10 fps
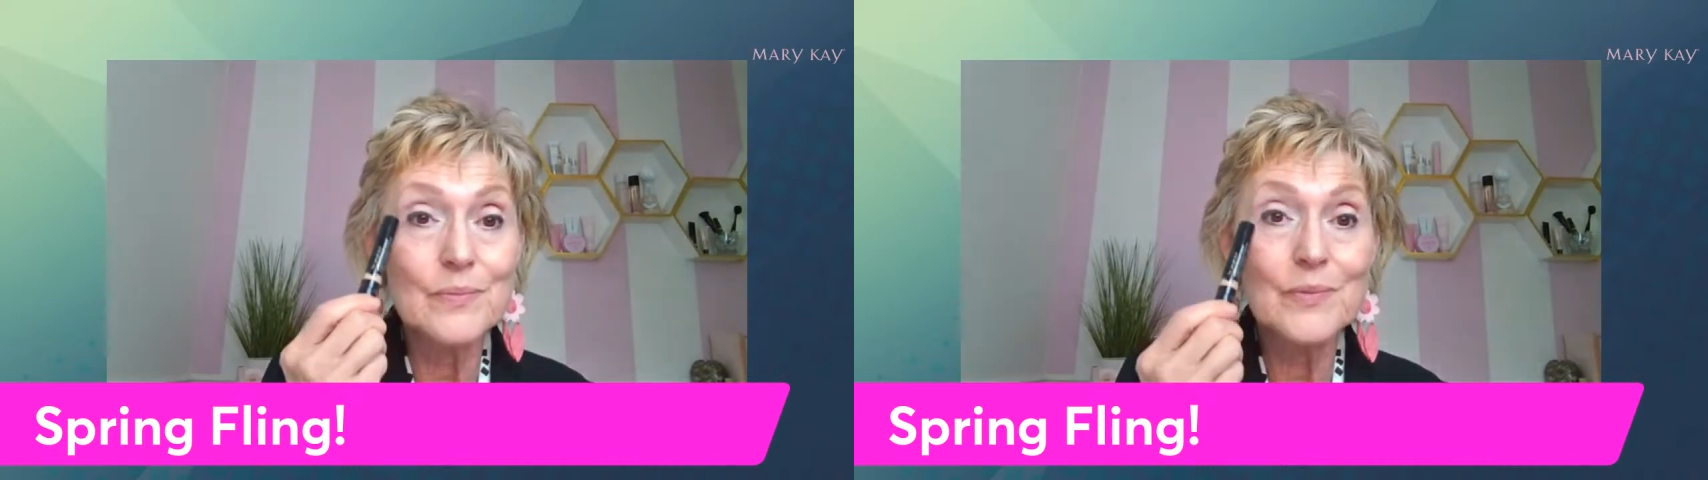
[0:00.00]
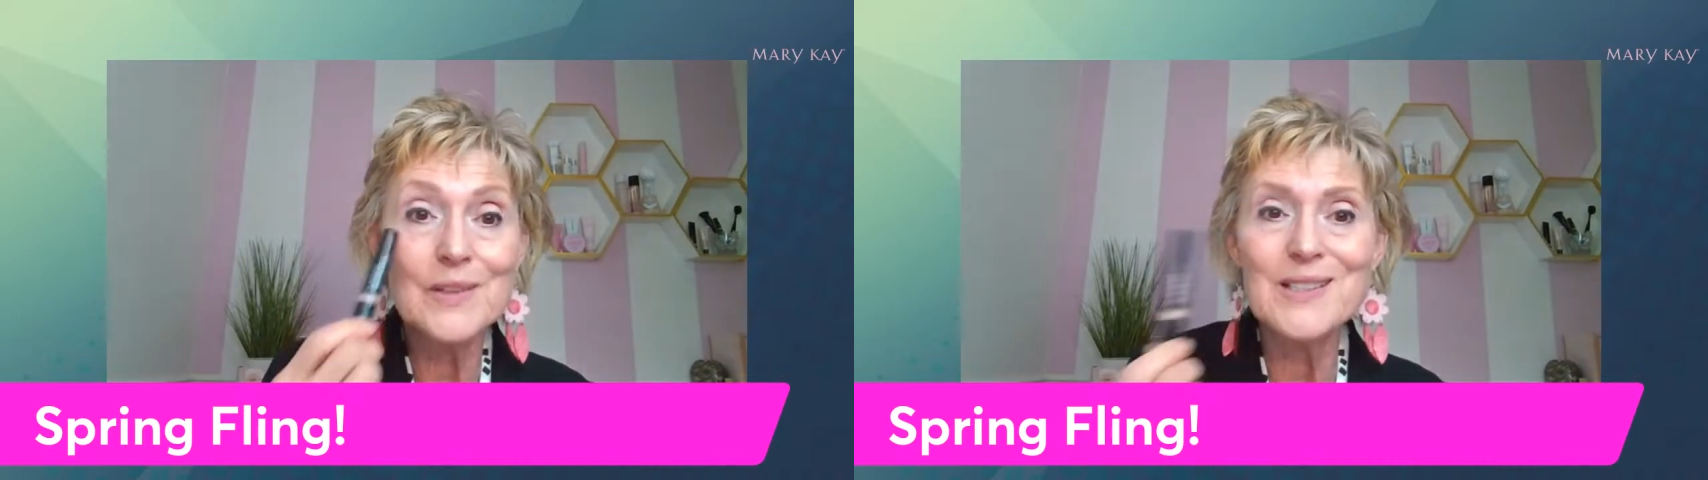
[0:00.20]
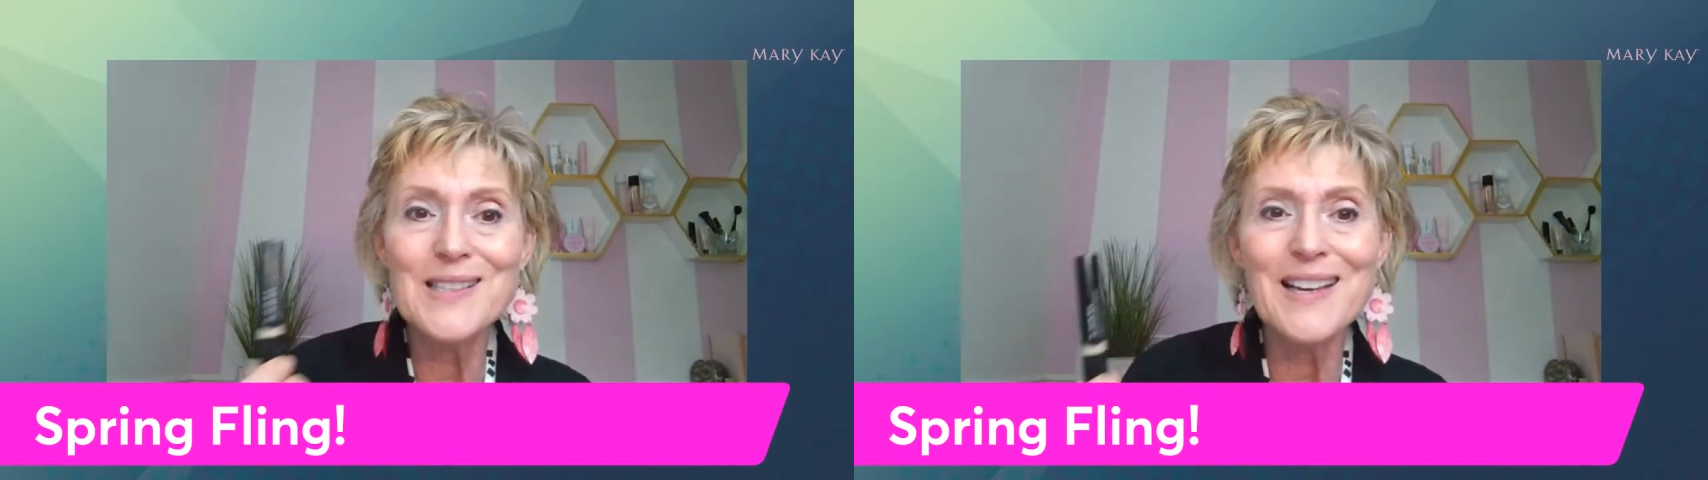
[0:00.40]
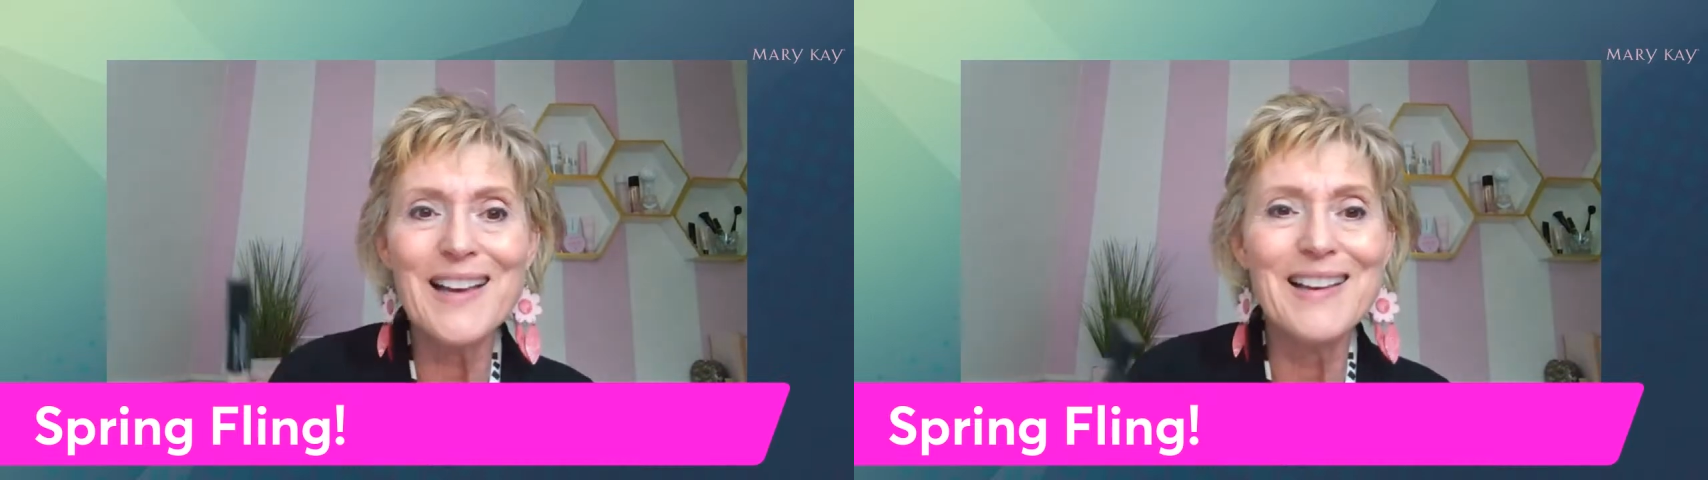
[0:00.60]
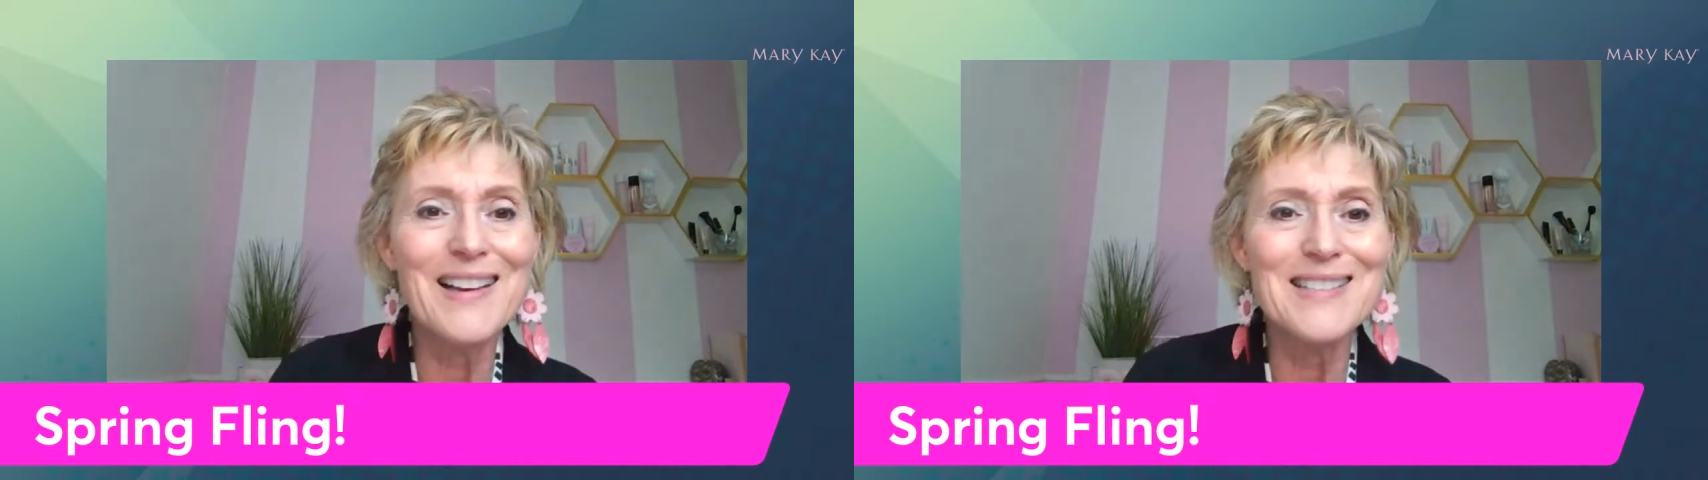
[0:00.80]
Looks like I
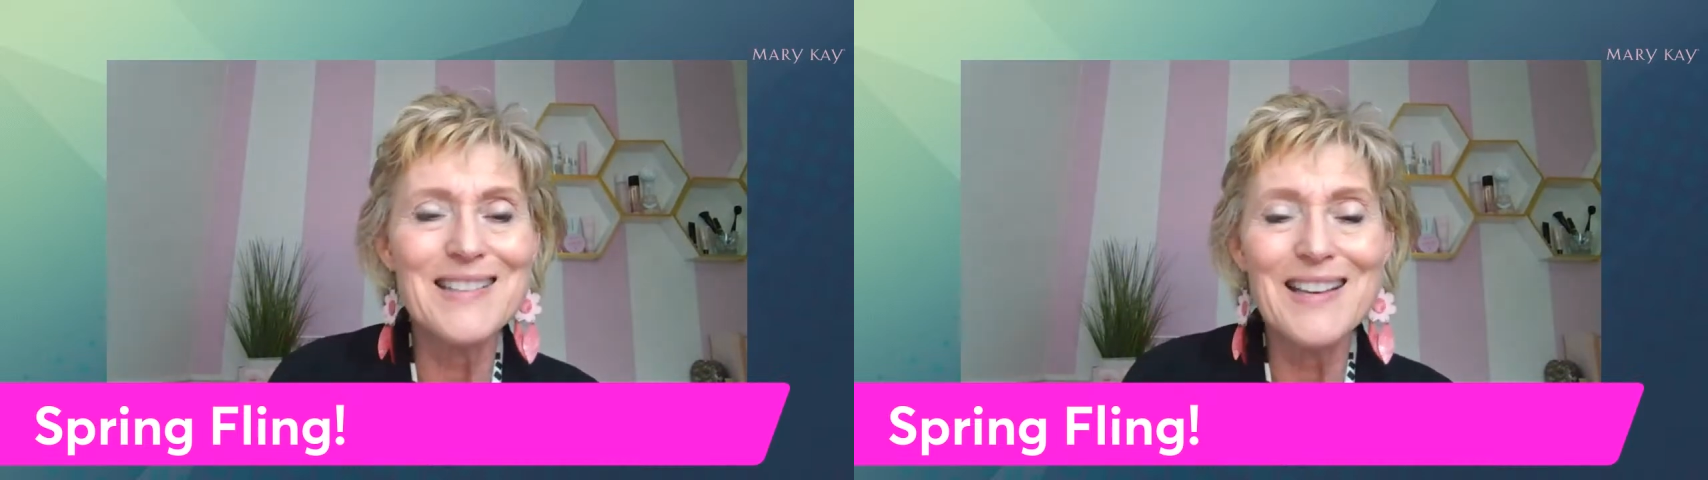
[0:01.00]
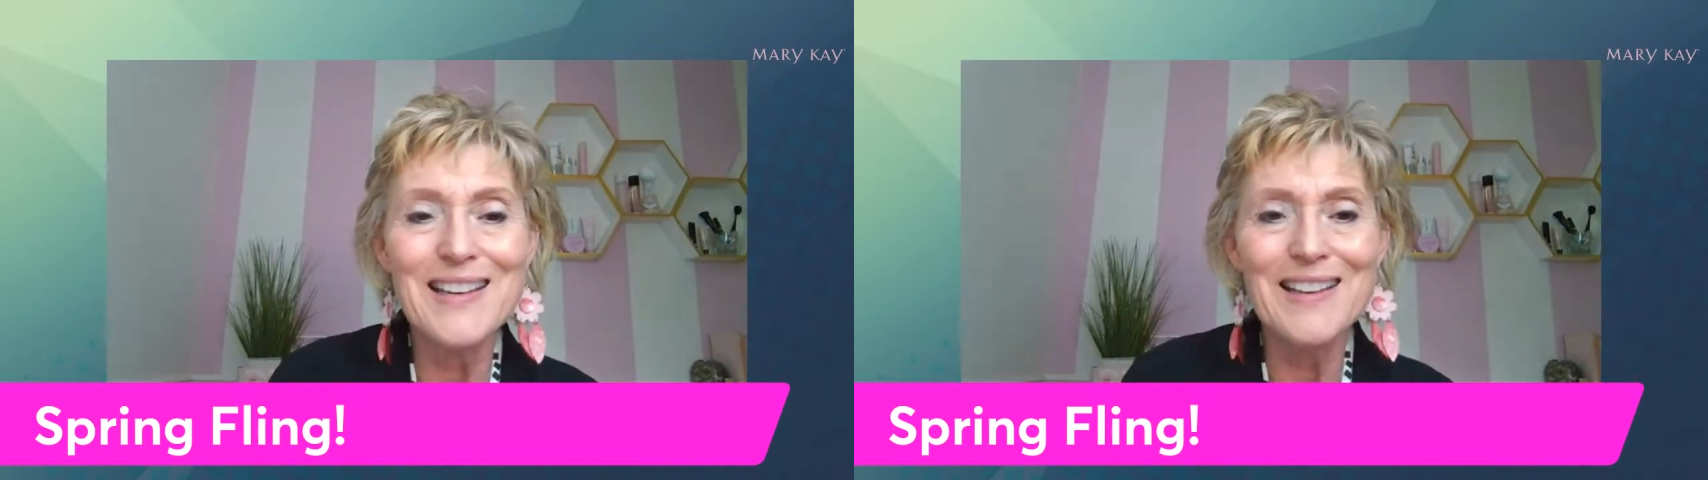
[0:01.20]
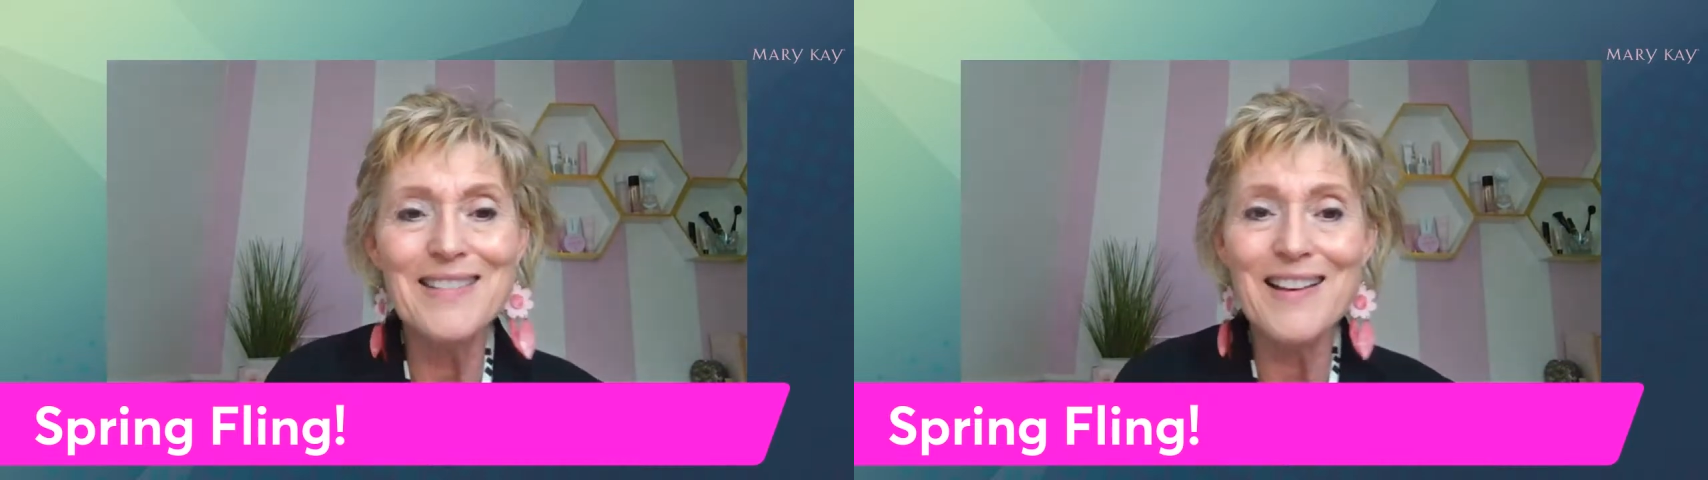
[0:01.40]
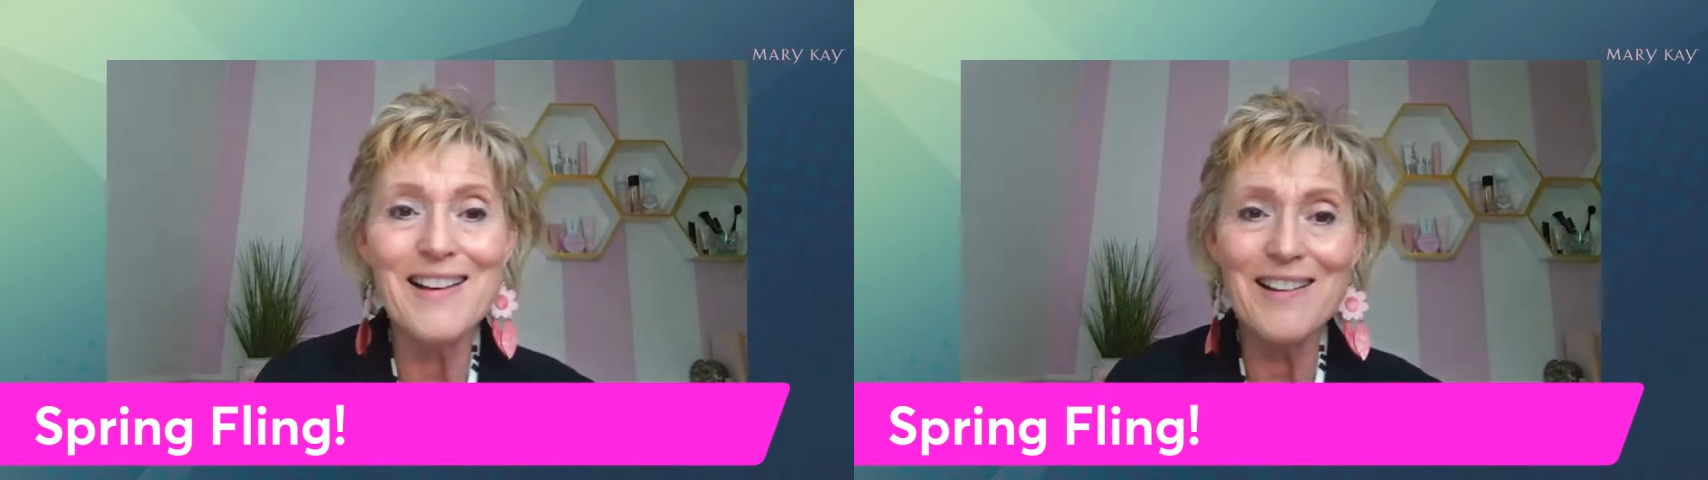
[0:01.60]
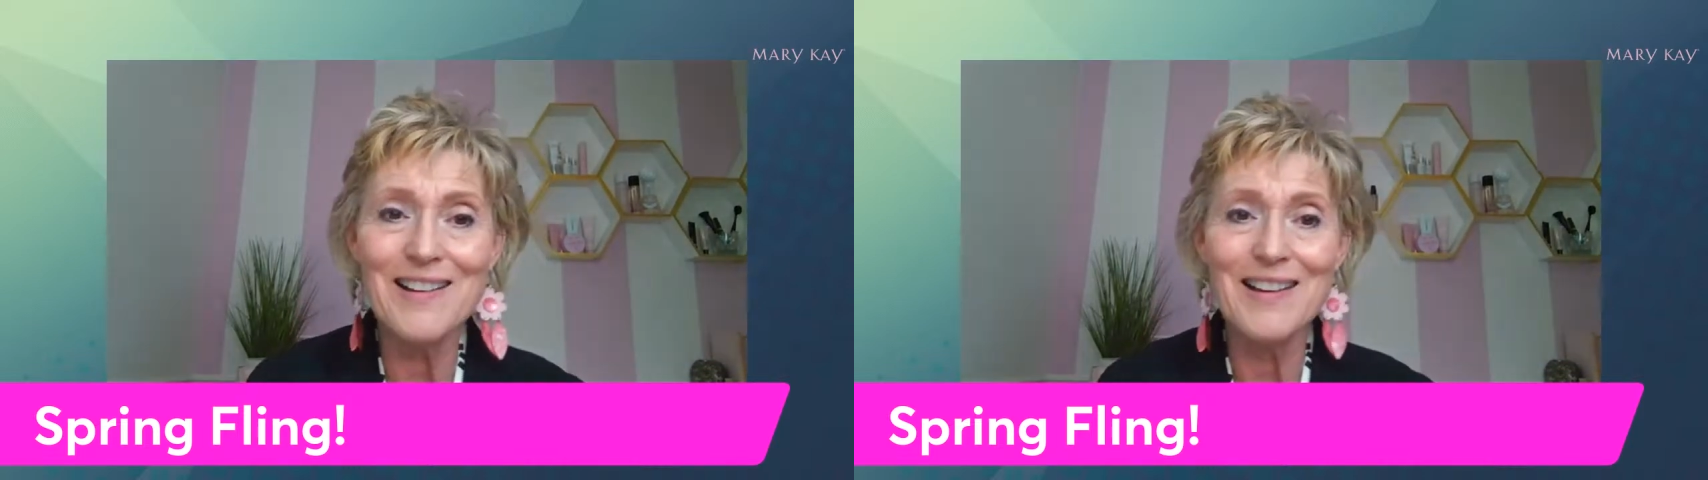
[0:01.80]
got hit in the
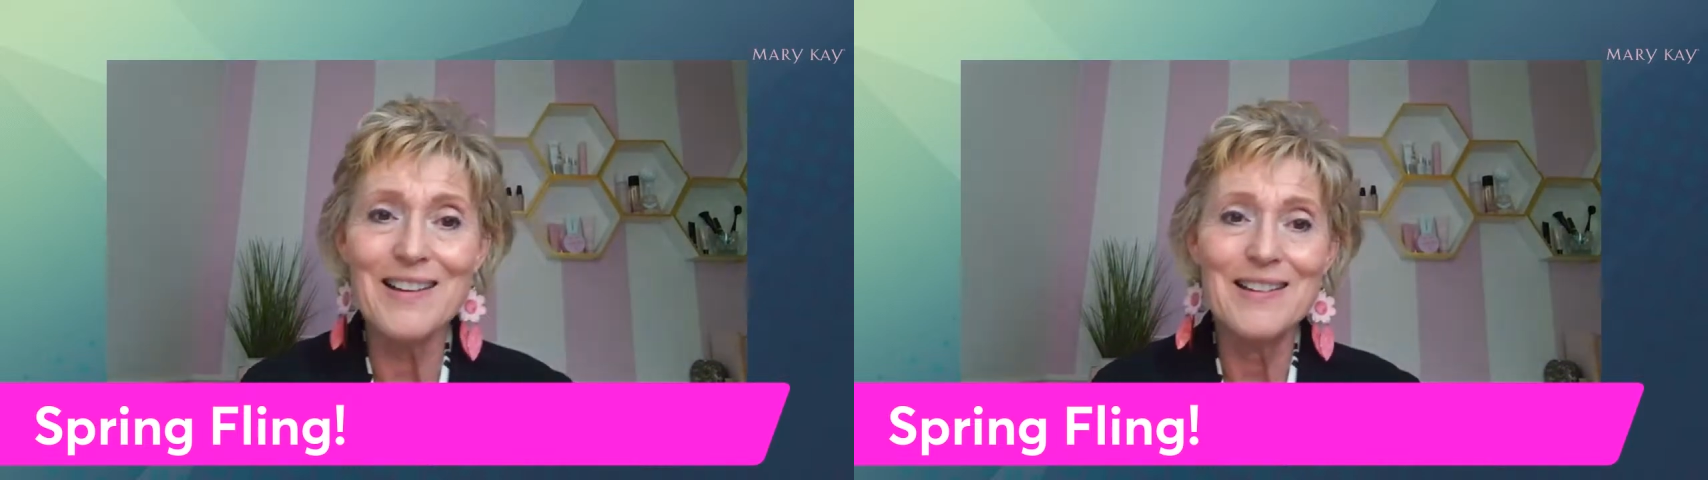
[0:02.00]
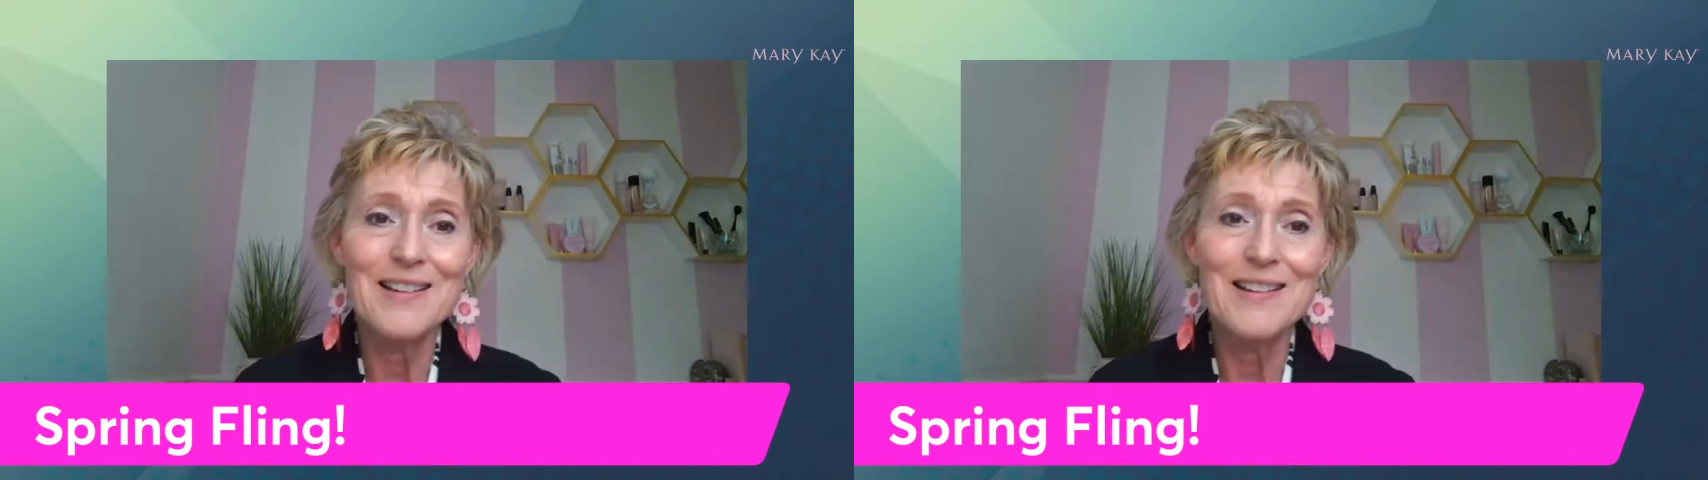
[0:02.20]
eye.